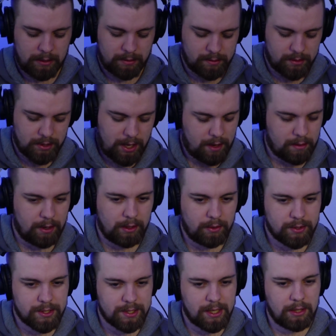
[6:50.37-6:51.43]
so yeah it
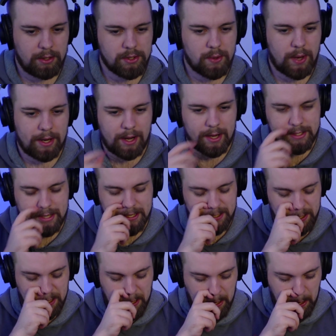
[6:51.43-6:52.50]
looks it looks quite nice
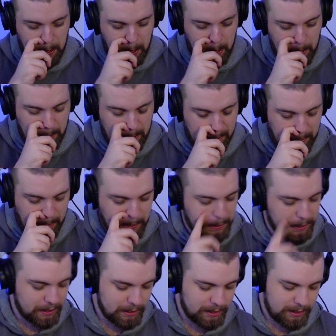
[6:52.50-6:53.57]
actually i like it
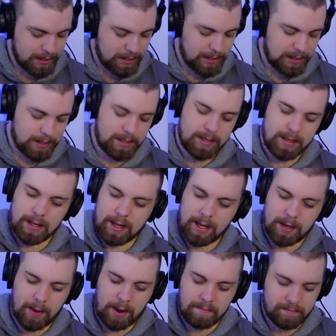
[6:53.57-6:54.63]

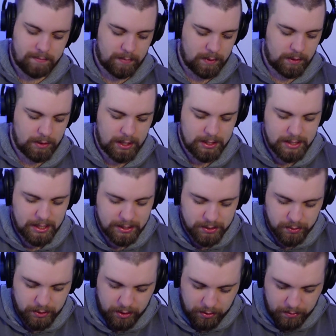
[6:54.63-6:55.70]
anyway let's get
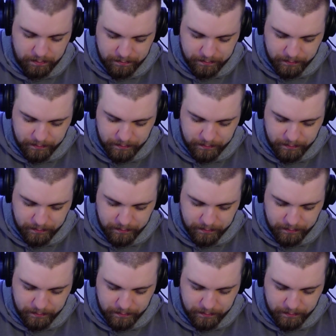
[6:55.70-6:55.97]
into it yo